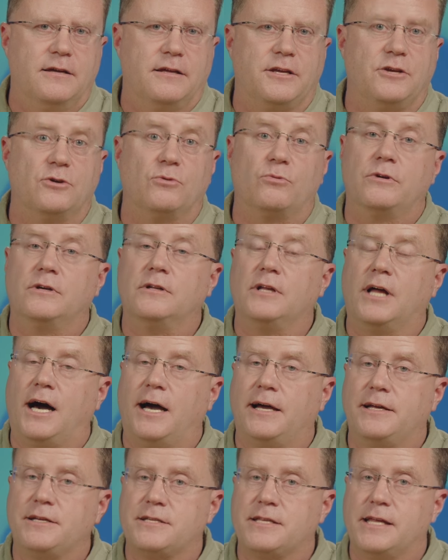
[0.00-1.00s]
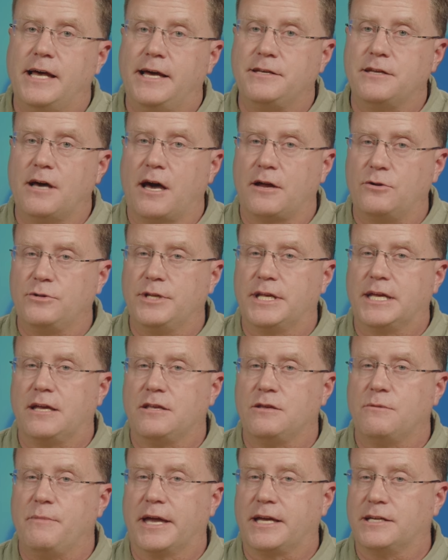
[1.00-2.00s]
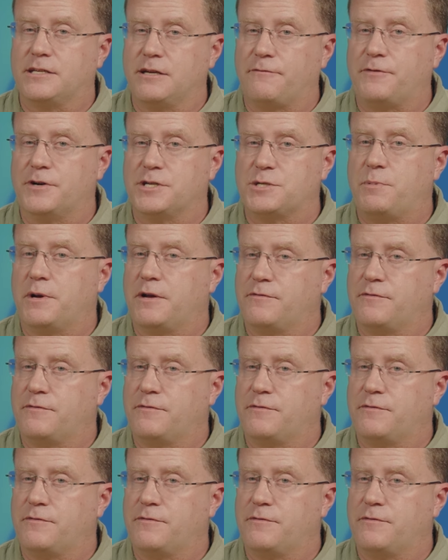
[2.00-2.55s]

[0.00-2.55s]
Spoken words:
that you'll realize that not only can you make a difference,